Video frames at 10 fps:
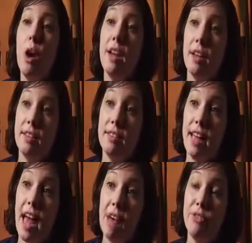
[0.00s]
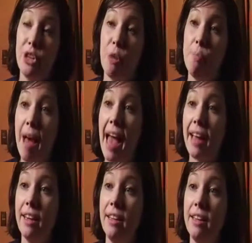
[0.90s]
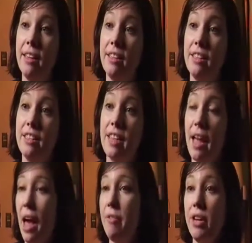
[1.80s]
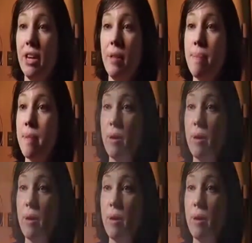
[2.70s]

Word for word: want us to have to go back to having